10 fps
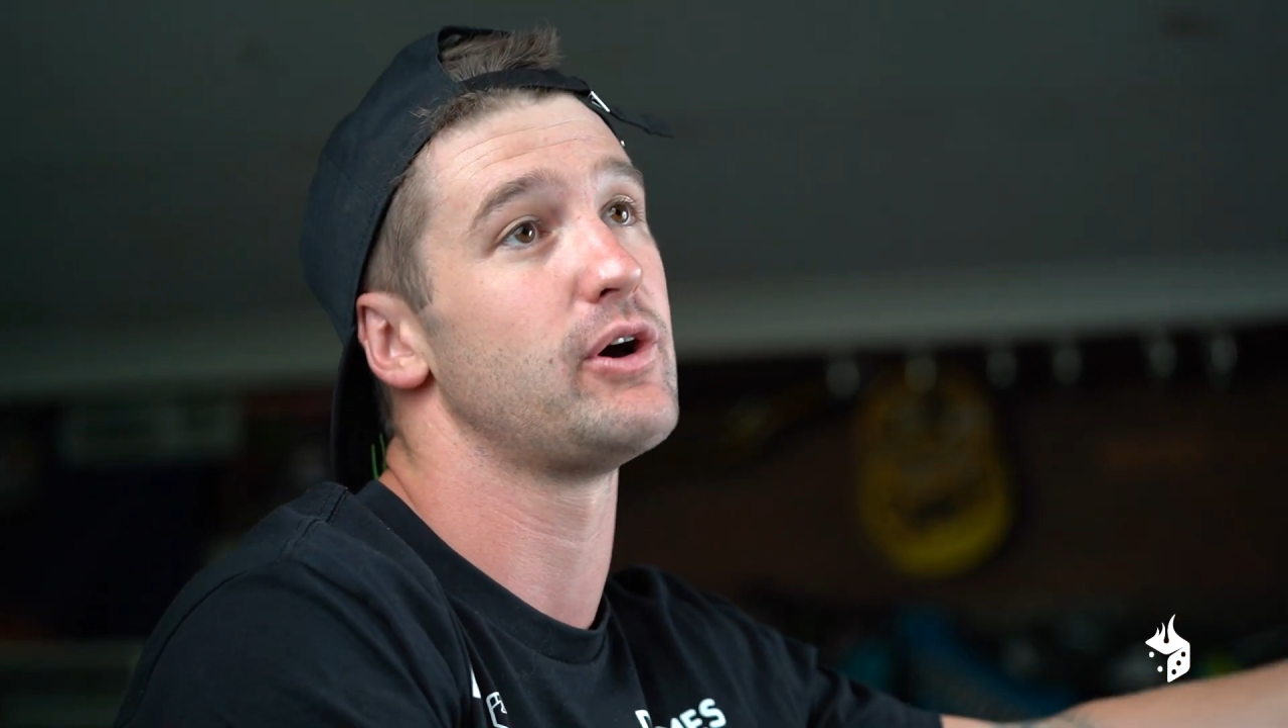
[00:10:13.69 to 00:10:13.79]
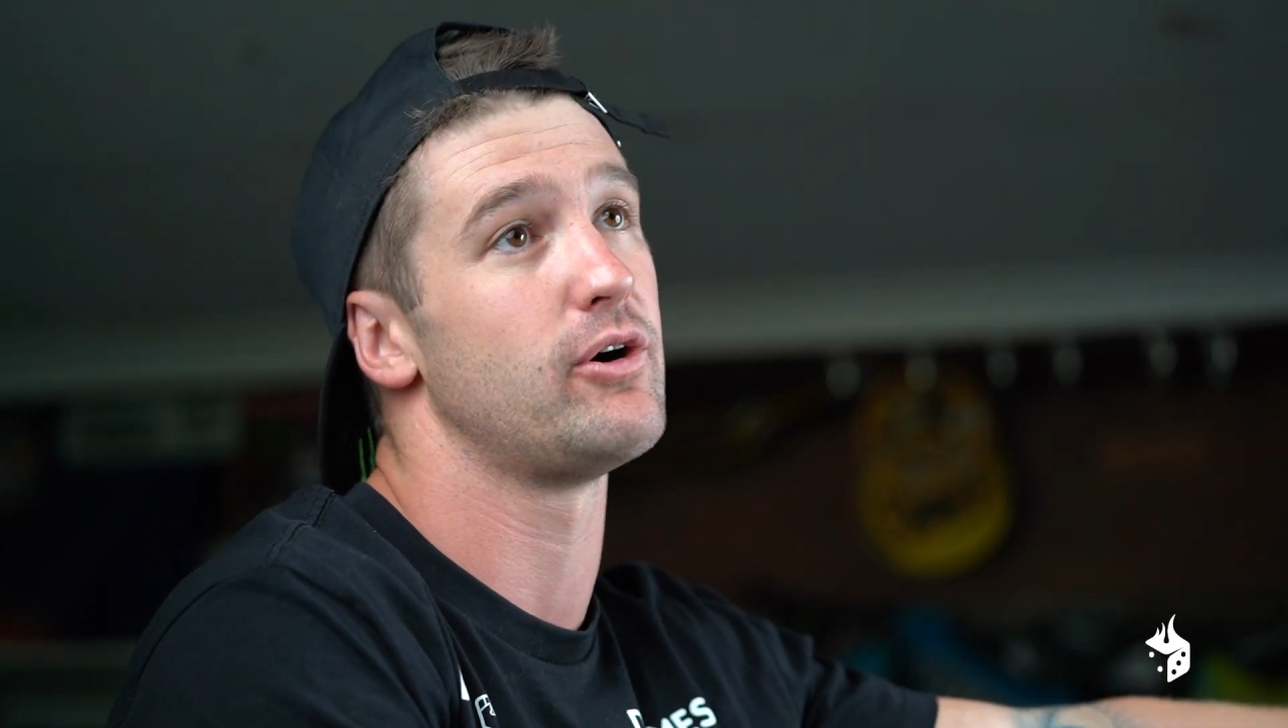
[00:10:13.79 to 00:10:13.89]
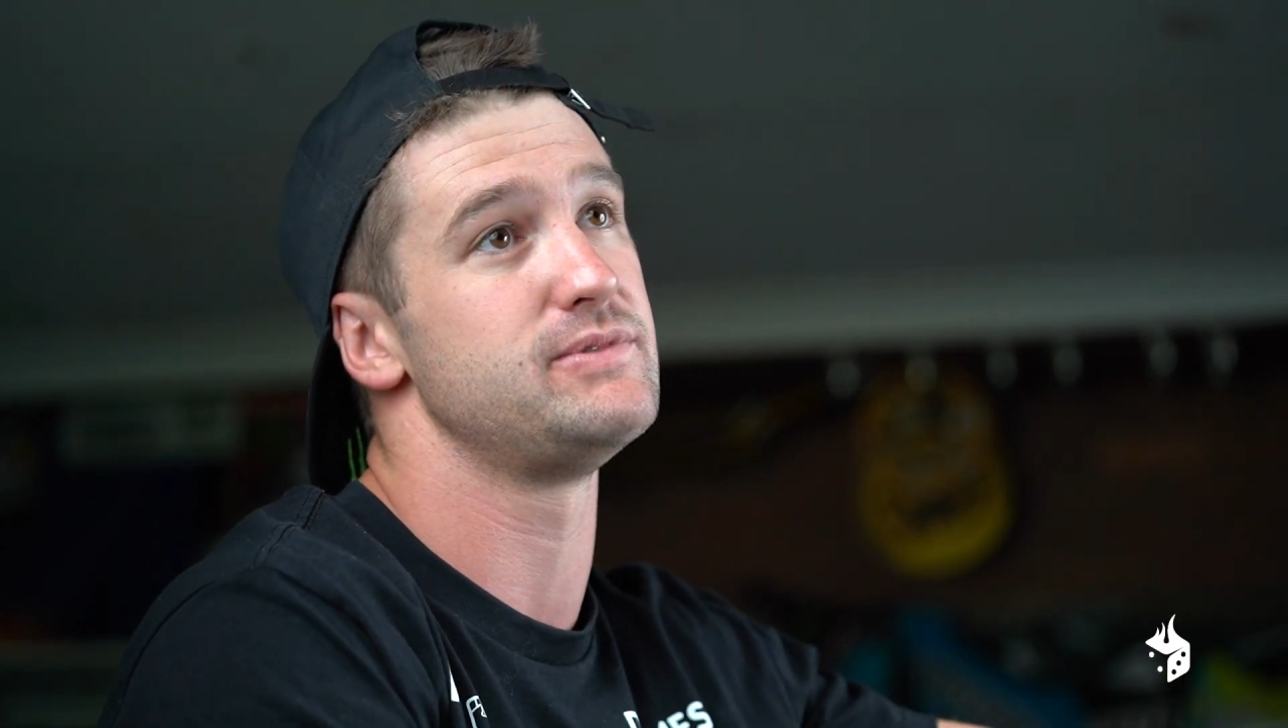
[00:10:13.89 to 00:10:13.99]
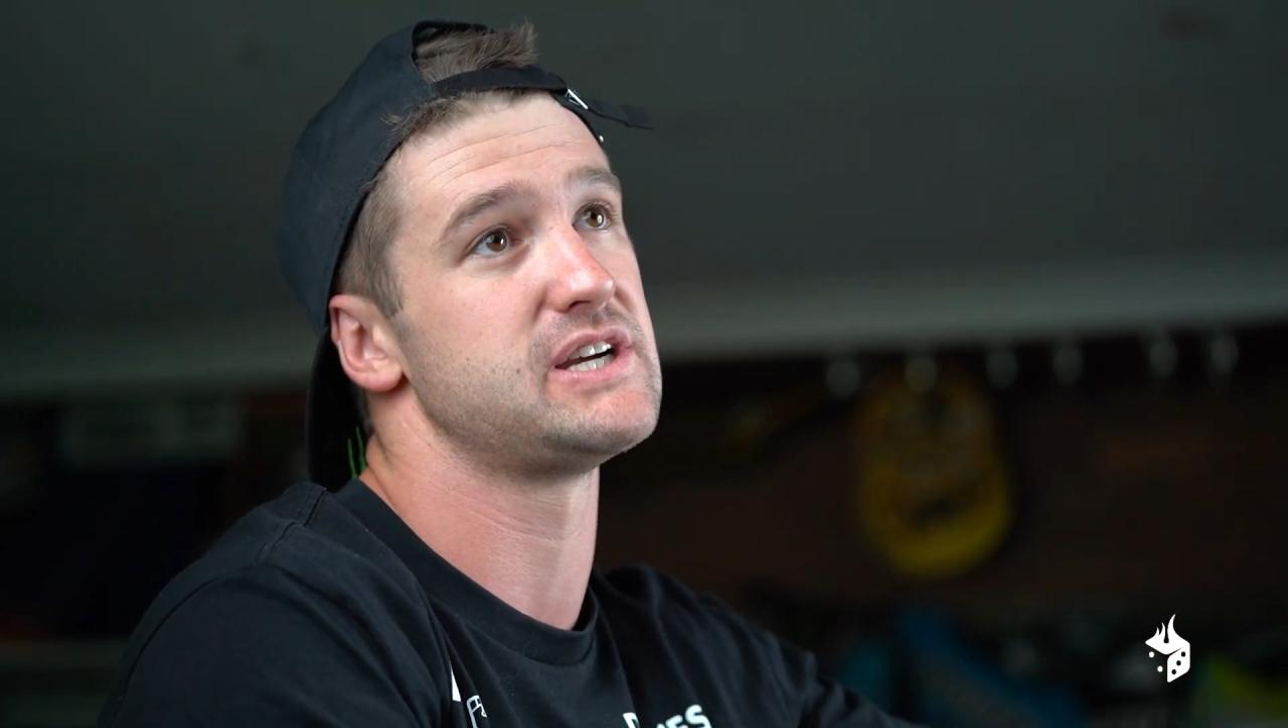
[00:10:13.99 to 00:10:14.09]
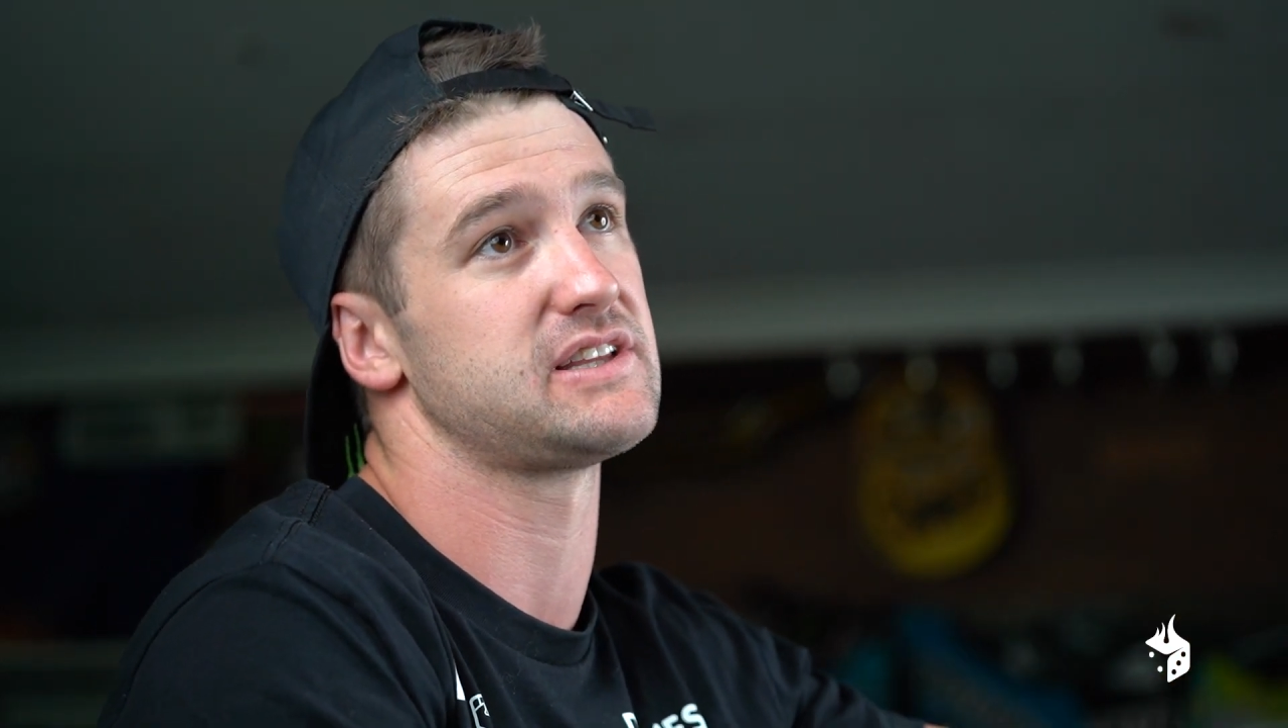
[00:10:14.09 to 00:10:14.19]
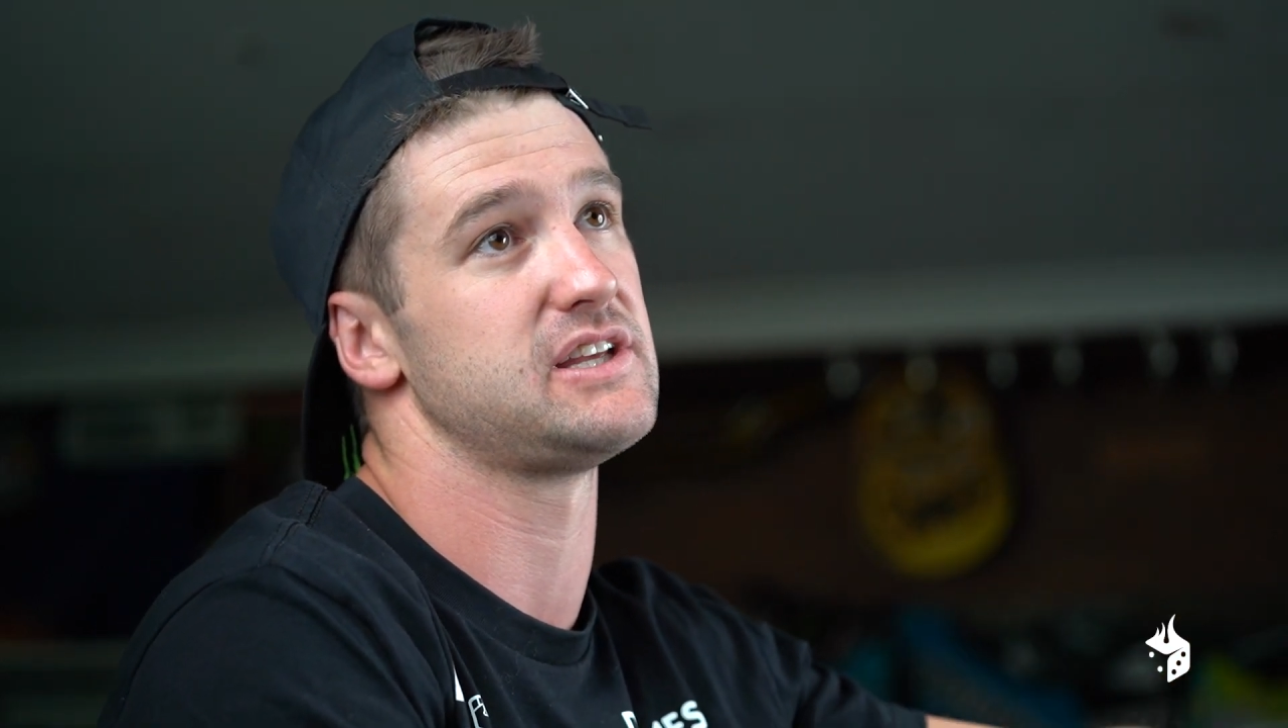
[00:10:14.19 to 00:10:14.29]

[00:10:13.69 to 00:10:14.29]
the object